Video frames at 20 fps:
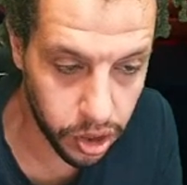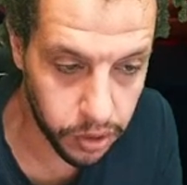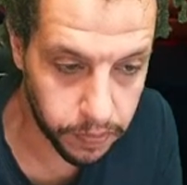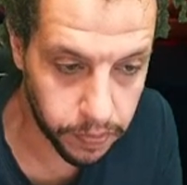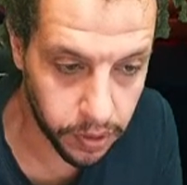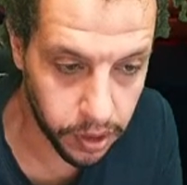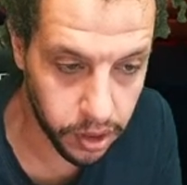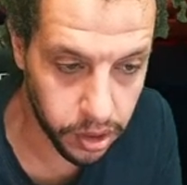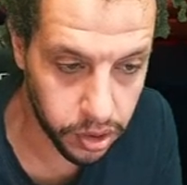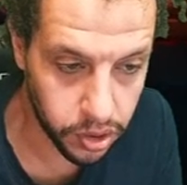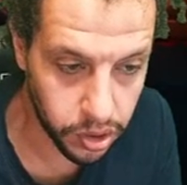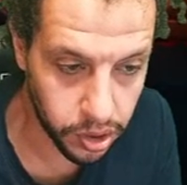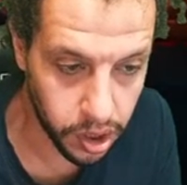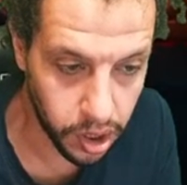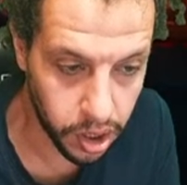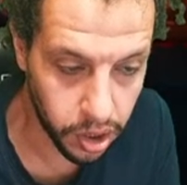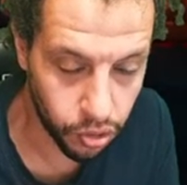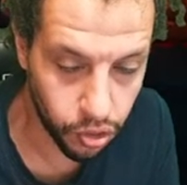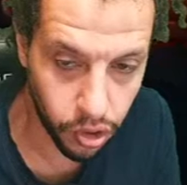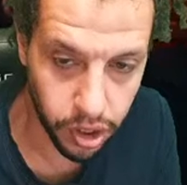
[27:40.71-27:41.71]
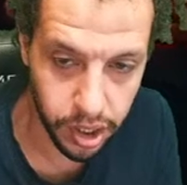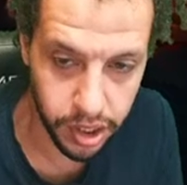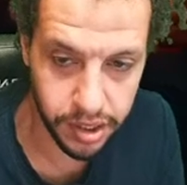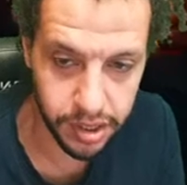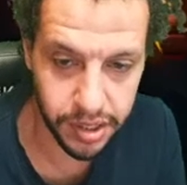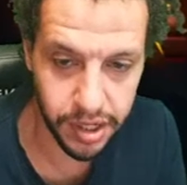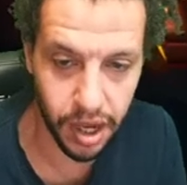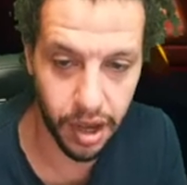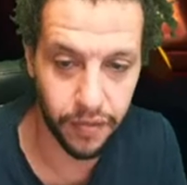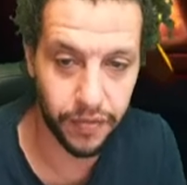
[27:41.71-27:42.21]
cheaper to get good
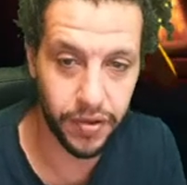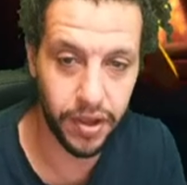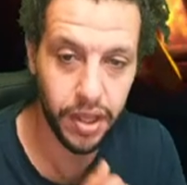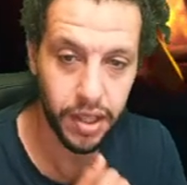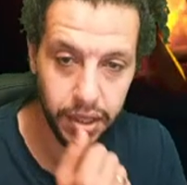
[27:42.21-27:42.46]
itself.